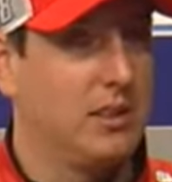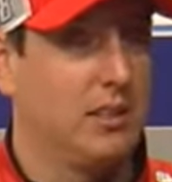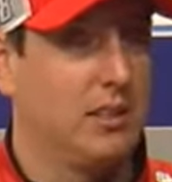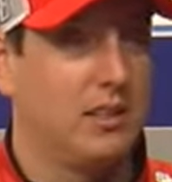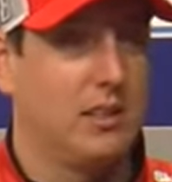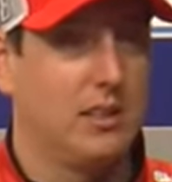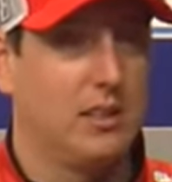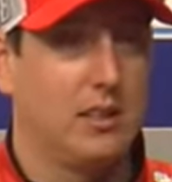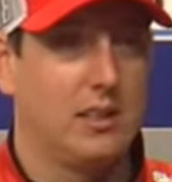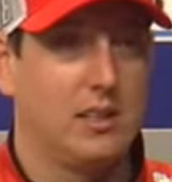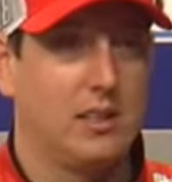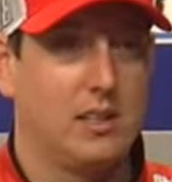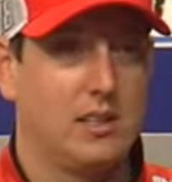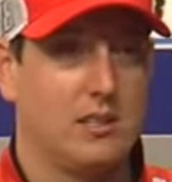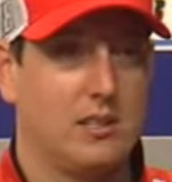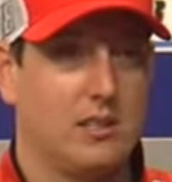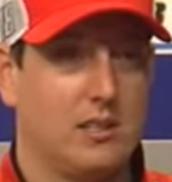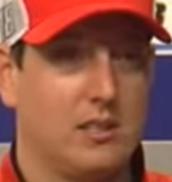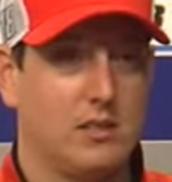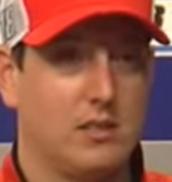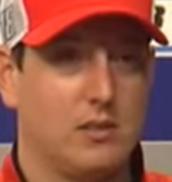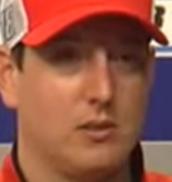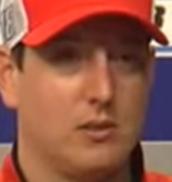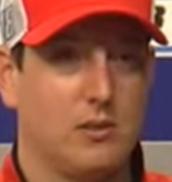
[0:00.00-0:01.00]

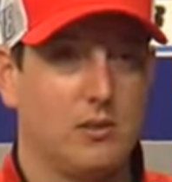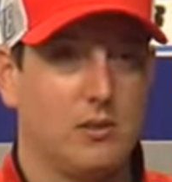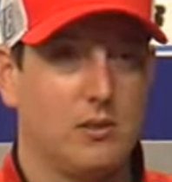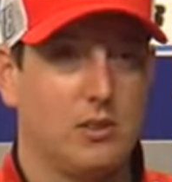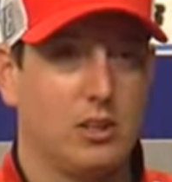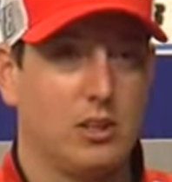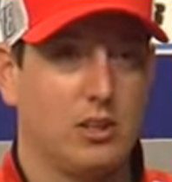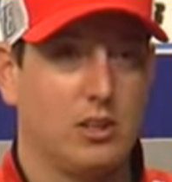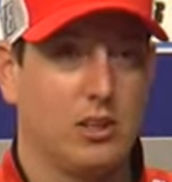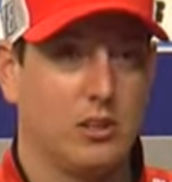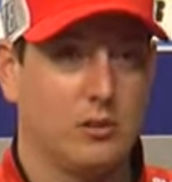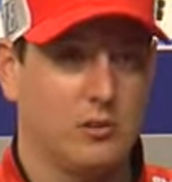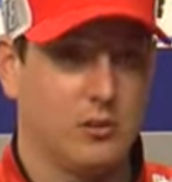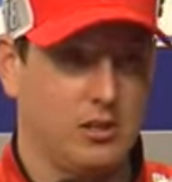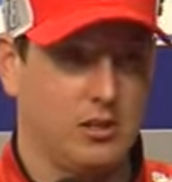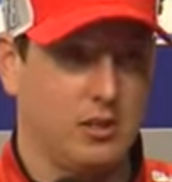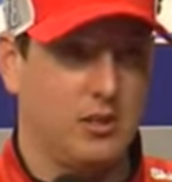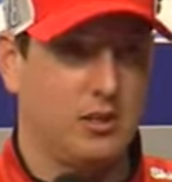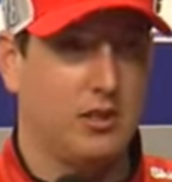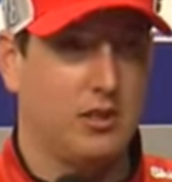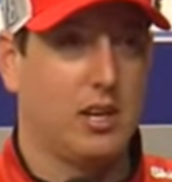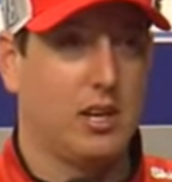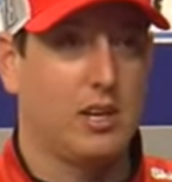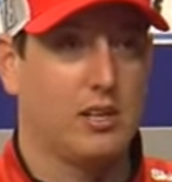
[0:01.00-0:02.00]
He's doing really good. He was
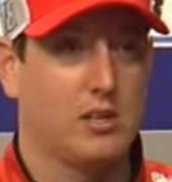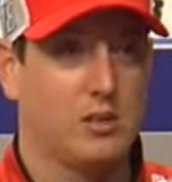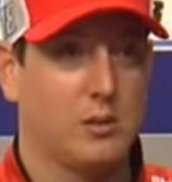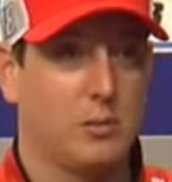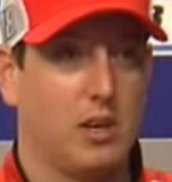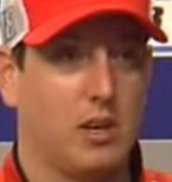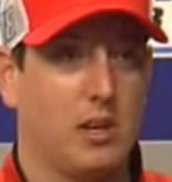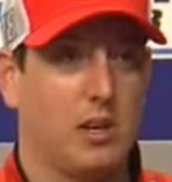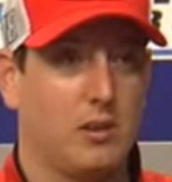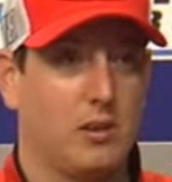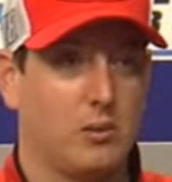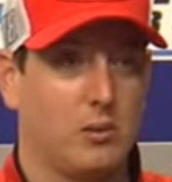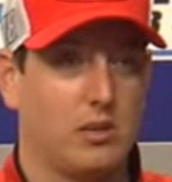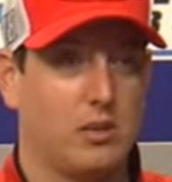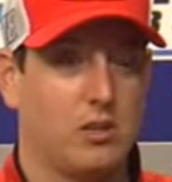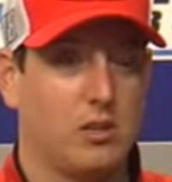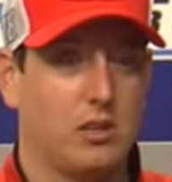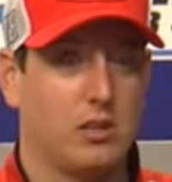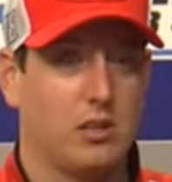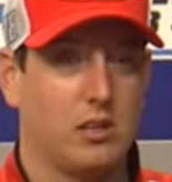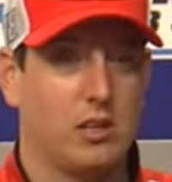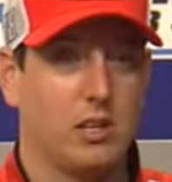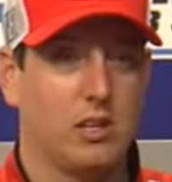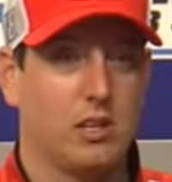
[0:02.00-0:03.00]
here tonight. Samantha was
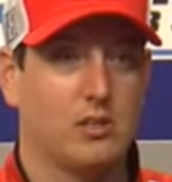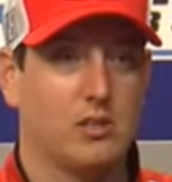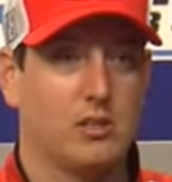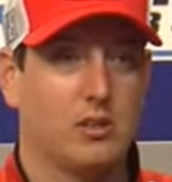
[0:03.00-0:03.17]
here tonight.